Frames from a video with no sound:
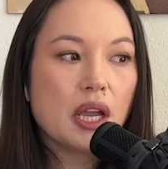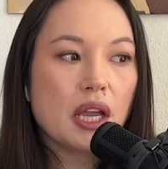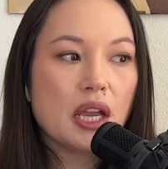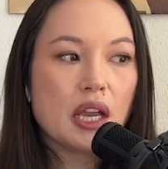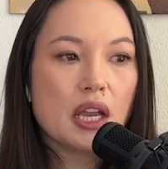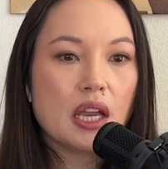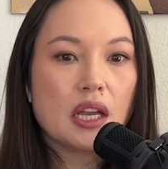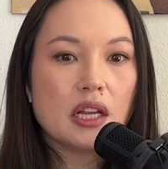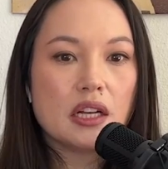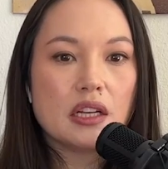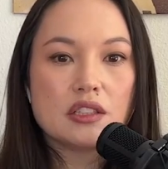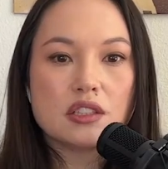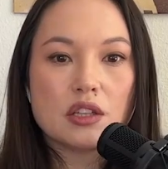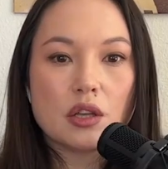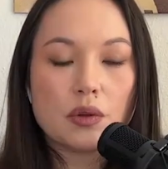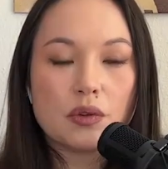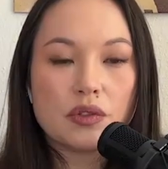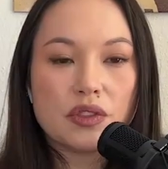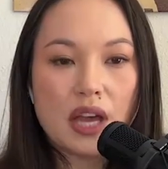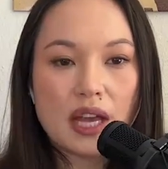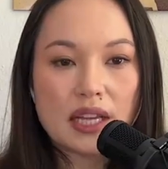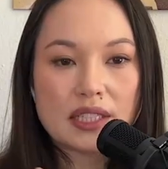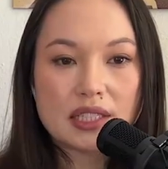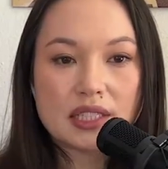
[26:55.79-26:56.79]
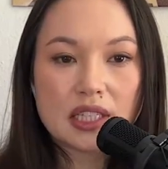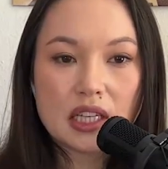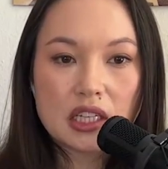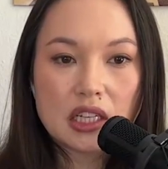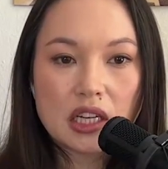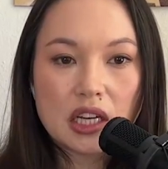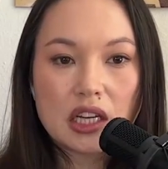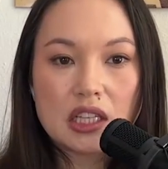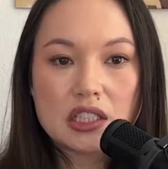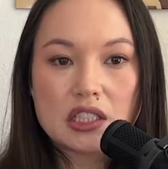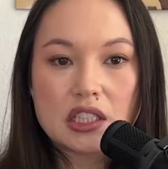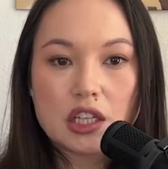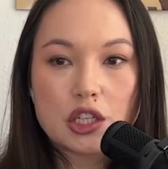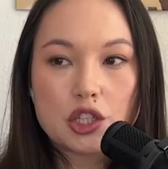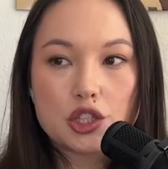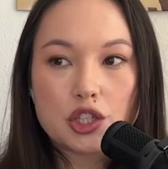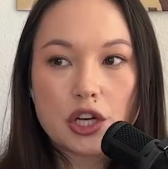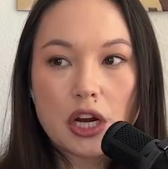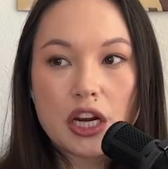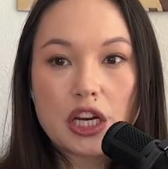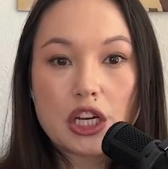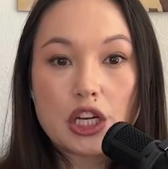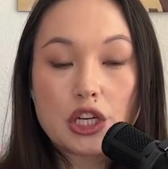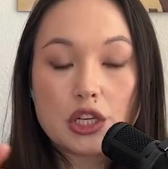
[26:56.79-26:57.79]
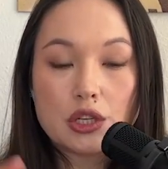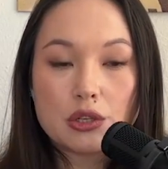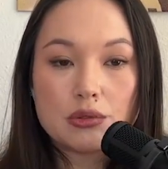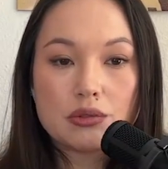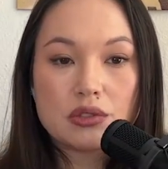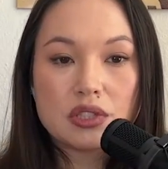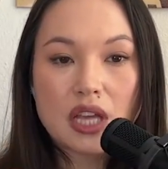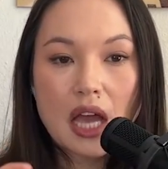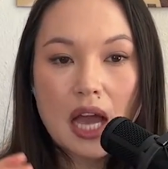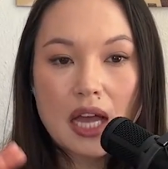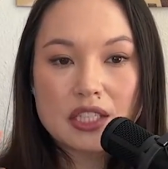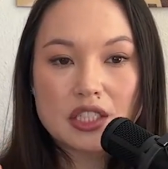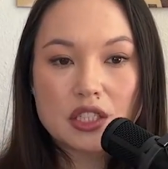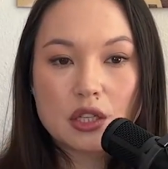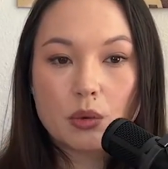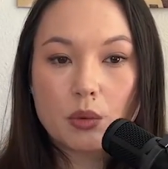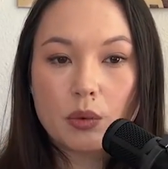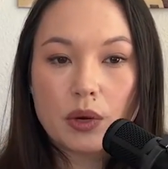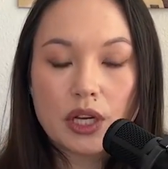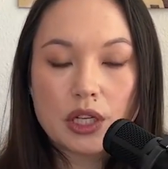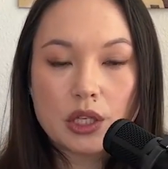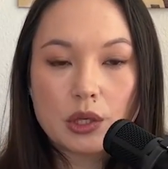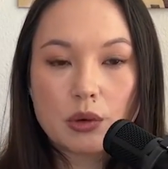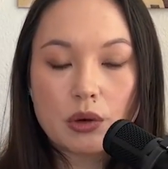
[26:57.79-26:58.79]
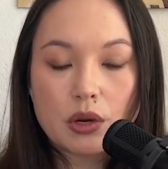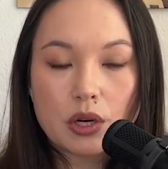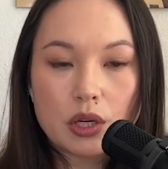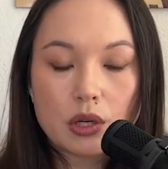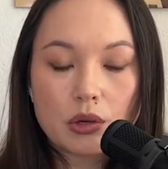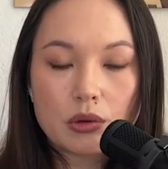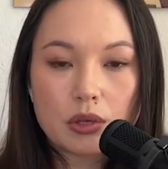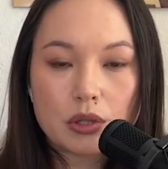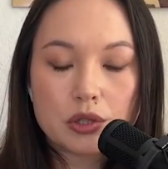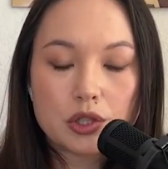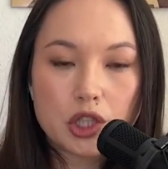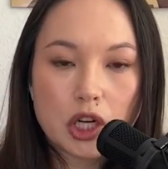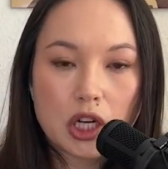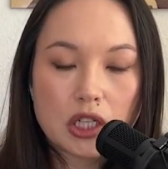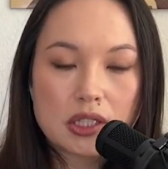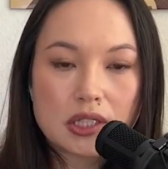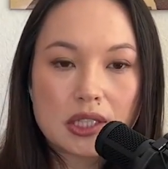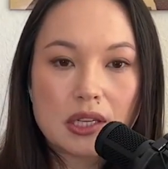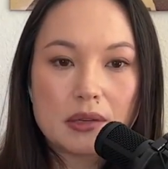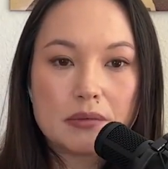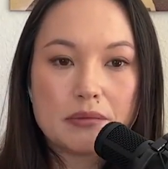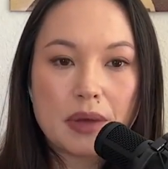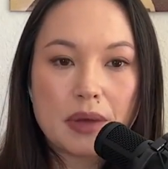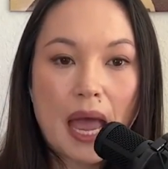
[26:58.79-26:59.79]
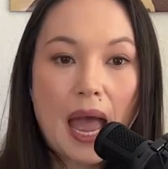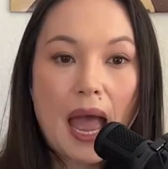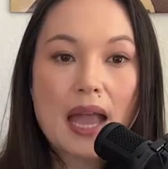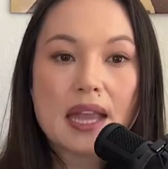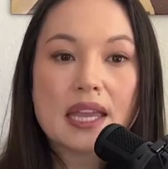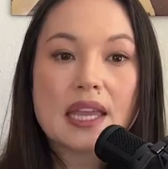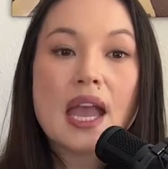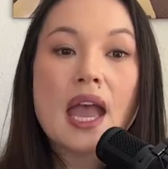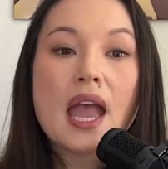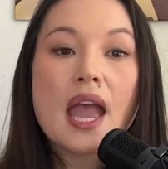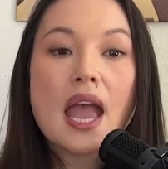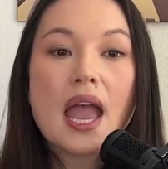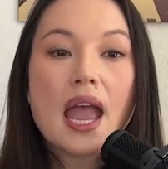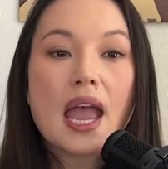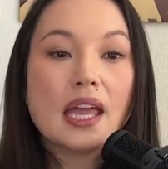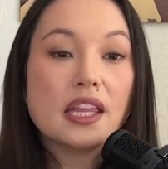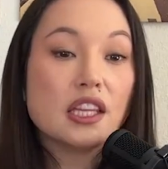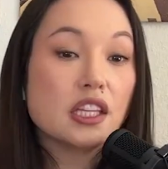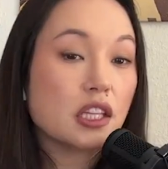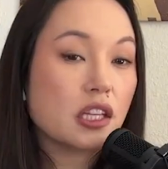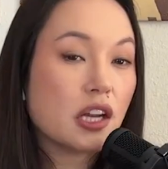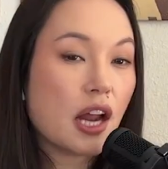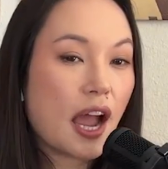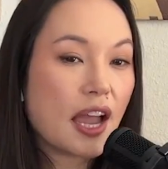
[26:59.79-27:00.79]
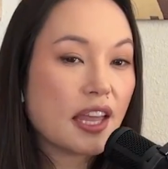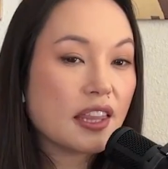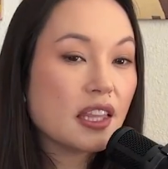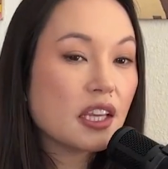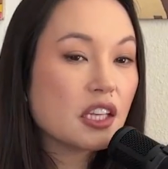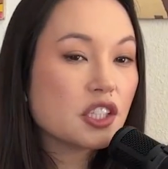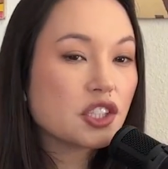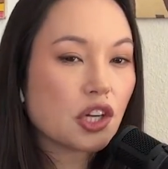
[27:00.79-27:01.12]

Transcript: yeah. and so that's gonna he's gonna try and use that to win quote unquote Jocelyn back. And then I think